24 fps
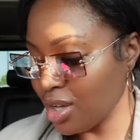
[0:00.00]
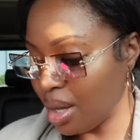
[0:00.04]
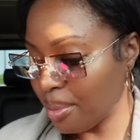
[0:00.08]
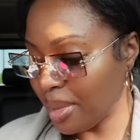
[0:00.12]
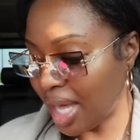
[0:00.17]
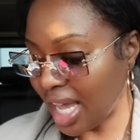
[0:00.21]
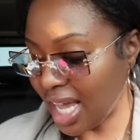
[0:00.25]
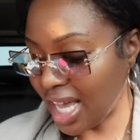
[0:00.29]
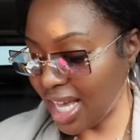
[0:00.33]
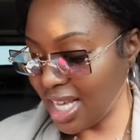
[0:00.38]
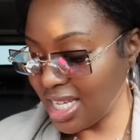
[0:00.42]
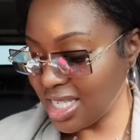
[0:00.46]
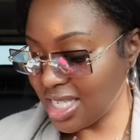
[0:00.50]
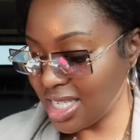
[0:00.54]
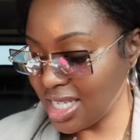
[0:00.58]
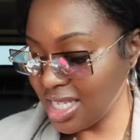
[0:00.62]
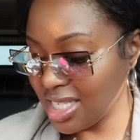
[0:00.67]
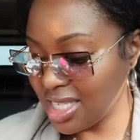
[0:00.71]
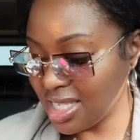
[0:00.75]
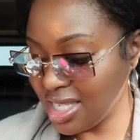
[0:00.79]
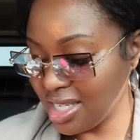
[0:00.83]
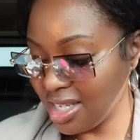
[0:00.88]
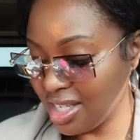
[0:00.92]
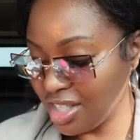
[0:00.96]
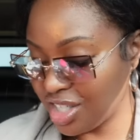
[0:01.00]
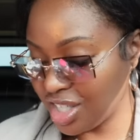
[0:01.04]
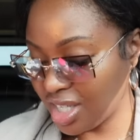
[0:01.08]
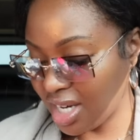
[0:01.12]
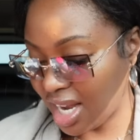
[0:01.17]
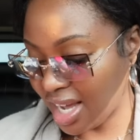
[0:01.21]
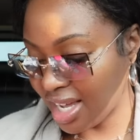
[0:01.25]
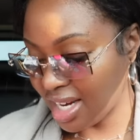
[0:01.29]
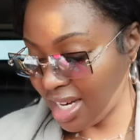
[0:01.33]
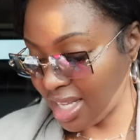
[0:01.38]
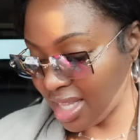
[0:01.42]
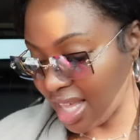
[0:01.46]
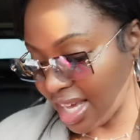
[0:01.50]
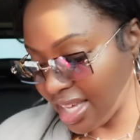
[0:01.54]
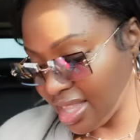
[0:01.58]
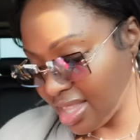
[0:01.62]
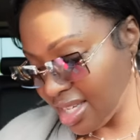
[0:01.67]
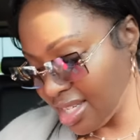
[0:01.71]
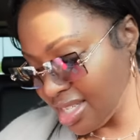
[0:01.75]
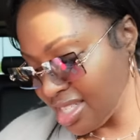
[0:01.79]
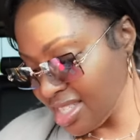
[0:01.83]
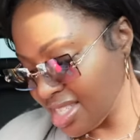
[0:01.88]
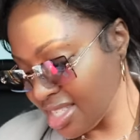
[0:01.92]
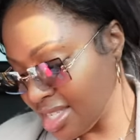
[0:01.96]
So I'm like, is she not gonna like
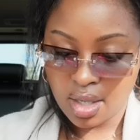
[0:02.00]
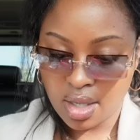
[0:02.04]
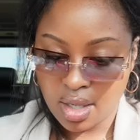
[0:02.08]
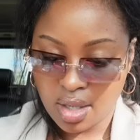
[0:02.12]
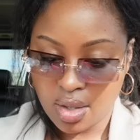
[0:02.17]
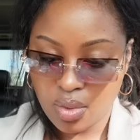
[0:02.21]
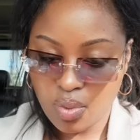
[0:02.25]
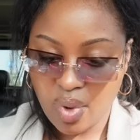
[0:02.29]
this?